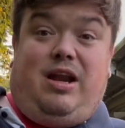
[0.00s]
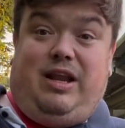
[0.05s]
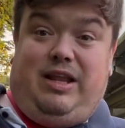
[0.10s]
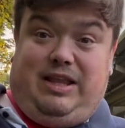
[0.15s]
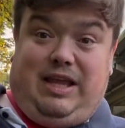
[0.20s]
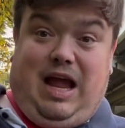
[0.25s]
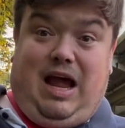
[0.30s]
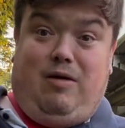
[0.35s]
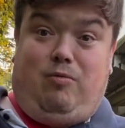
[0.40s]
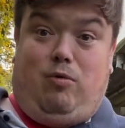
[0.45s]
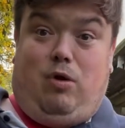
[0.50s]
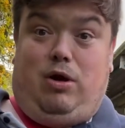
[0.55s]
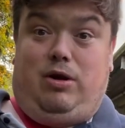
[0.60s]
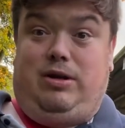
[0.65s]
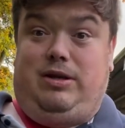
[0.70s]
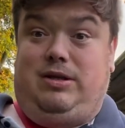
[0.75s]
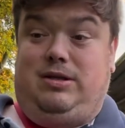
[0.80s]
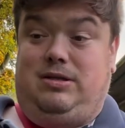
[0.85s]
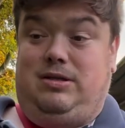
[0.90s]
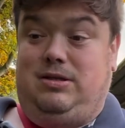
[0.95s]
that
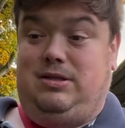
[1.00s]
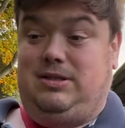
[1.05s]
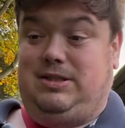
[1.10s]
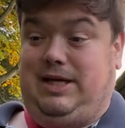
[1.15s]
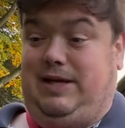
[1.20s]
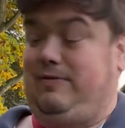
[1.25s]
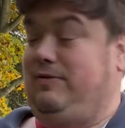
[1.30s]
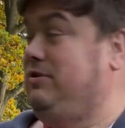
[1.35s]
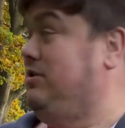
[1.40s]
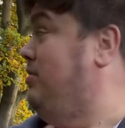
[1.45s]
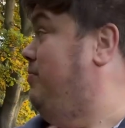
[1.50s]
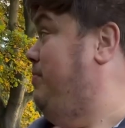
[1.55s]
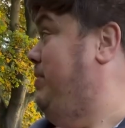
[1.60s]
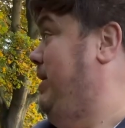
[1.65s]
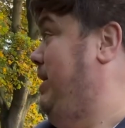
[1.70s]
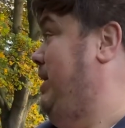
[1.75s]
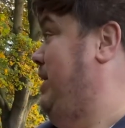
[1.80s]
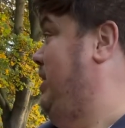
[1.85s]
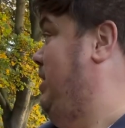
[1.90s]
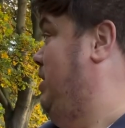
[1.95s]
one seems to
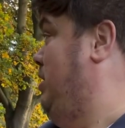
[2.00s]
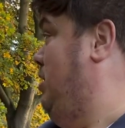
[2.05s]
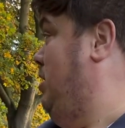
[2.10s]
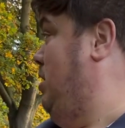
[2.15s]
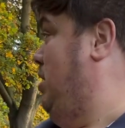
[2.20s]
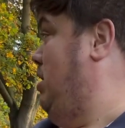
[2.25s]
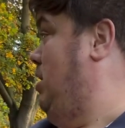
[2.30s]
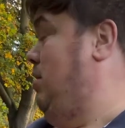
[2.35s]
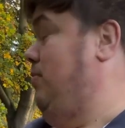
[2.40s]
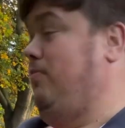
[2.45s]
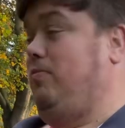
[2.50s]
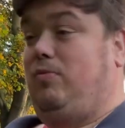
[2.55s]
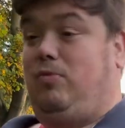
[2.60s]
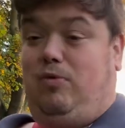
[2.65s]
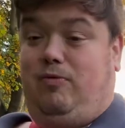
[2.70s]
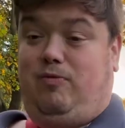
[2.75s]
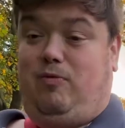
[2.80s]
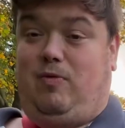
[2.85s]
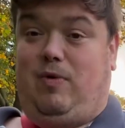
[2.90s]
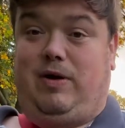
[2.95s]
be
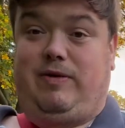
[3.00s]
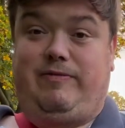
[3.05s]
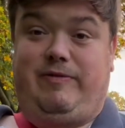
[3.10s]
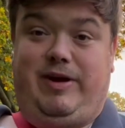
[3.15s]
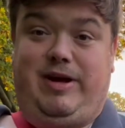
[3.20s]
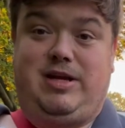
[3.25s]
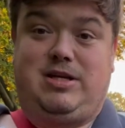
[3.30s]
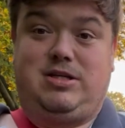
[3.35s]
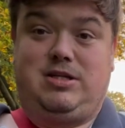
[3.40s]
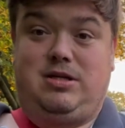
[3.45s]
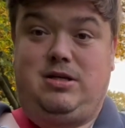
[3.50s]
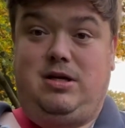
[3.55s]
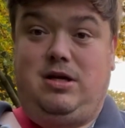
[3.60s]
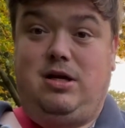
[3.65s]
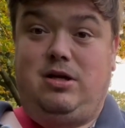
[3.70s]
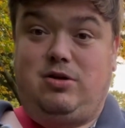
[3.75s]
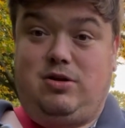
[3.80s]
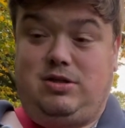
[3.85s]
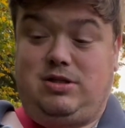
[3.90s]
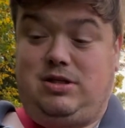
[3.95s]
another one which
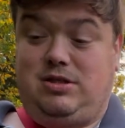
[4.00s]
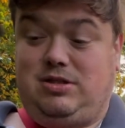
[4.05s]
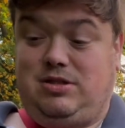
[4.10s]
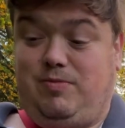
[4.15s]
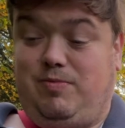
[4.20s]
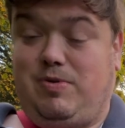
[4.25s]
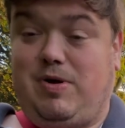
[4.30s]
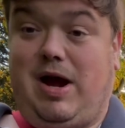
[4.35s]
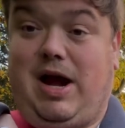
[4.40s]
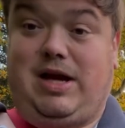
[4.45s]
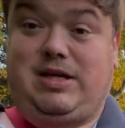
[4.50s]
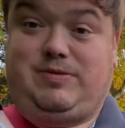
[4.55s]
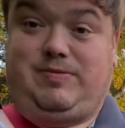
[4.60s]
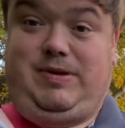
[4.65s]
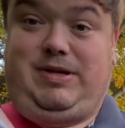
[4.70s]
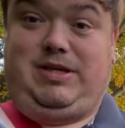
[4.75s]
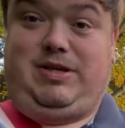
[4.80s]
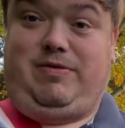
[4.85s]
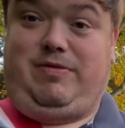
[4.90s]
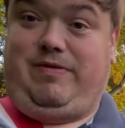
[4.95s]
doesn't surprise
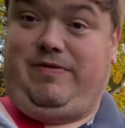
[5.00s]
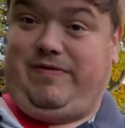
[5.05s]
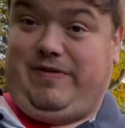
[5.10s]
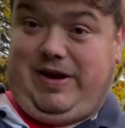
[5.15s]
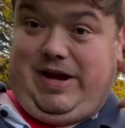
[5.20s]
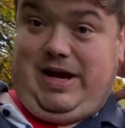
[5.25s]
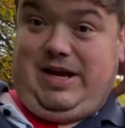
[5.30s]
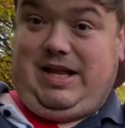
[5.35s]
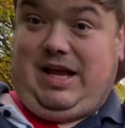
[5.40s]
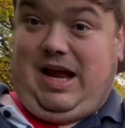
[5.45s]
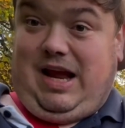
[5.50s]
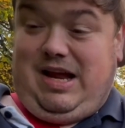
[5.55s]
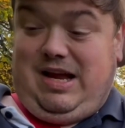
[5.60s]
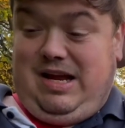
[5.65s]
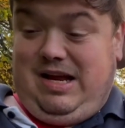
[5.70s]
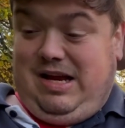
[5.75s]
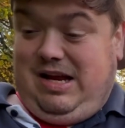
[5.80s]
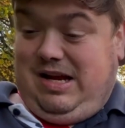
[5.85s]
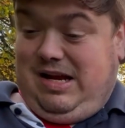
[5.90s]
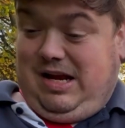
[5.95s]
me, to be fair, that
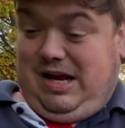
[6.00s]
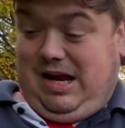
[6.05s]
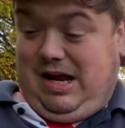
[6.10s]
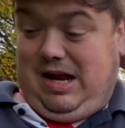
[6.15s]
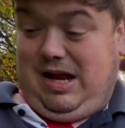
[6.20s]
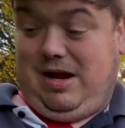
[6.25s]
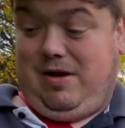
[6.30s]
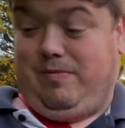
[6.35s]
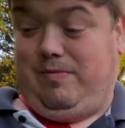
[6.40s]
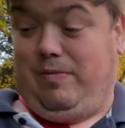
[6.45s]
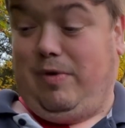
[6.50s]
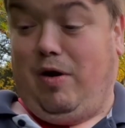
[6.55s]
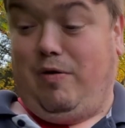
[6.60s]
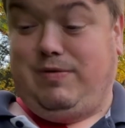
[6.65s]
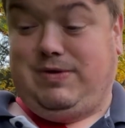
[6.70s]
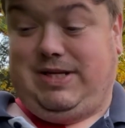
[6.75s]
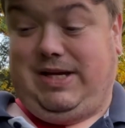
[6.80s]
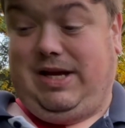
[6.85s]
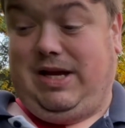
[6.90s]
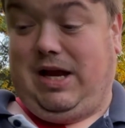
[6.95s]

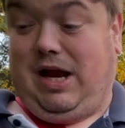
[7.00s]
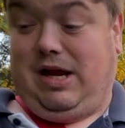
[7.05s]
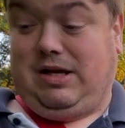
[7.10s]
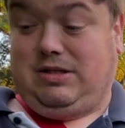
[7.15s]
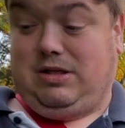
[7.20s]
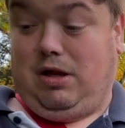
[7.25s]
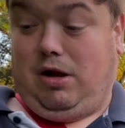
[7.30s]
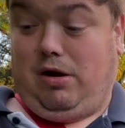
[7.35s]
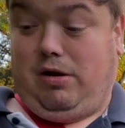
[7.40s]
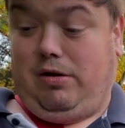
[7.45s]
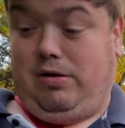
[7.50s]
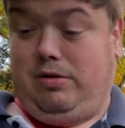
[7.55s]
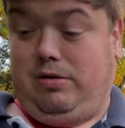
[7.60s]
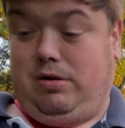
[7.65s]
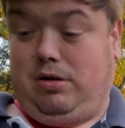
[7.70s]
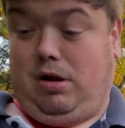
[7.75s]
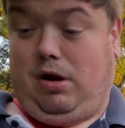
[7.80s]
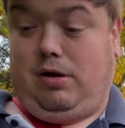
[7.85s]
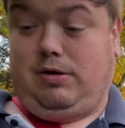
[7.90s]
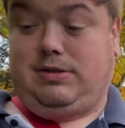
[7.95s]
obviously he has
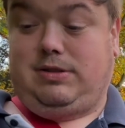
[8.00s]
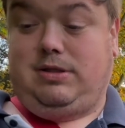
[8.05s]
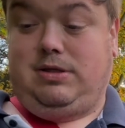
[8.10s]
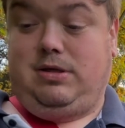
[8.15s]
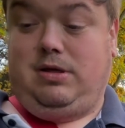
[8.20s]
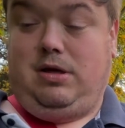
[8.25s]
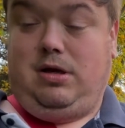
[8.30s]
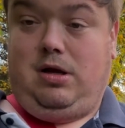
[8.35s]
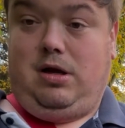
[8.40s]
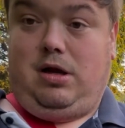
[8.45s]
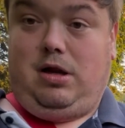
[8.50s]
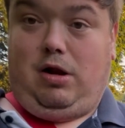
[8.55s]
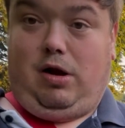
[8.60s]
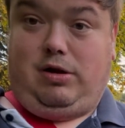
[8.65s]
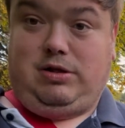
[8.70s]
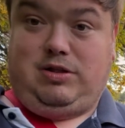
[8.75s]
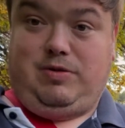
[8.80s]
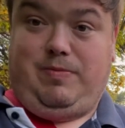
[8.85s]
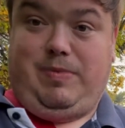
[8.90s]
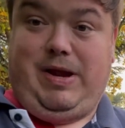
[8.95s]
lost
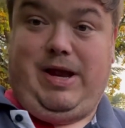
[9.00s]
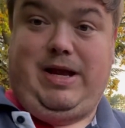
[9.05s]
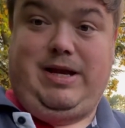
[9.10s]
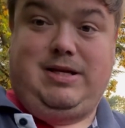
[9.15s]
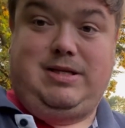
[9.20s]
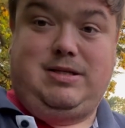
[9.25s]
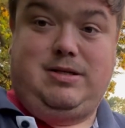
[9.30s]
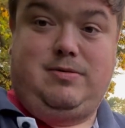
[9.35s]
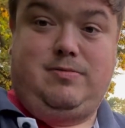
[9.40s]
lots of pace.